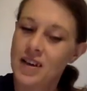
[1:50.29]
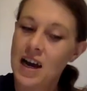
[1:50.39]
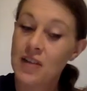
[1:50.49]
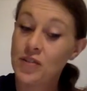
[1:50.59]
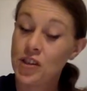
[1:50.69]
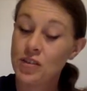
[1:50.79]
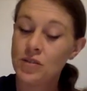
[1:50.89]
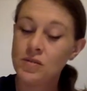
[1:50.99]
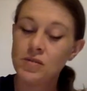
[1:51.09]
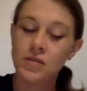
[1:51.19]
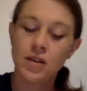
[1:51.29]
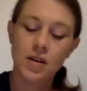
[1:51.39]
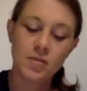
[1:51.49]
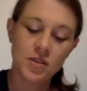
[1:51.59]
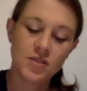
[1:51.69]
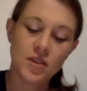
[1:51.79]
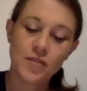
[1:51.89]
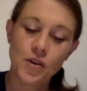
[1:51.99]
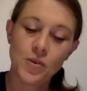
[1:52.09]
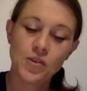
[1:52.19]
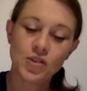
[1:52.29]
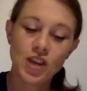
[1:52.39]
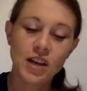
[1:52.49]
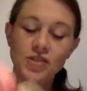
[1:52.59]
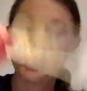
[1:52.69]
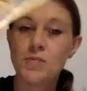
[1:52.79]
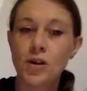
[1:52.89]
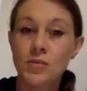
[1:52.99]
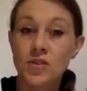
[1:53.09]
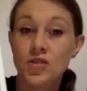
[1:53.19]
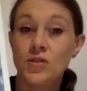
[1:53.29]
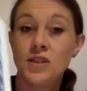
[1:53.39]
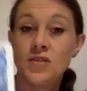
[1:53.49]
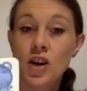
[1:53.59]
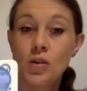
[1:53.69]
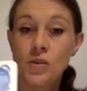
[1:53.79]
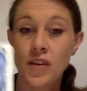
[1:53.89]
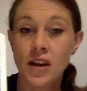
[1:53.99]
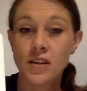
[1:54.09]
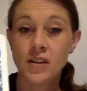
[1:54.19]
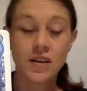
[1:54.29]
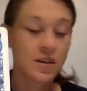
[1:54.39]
Have you? Because I feel in your challenging moments, you need to go within.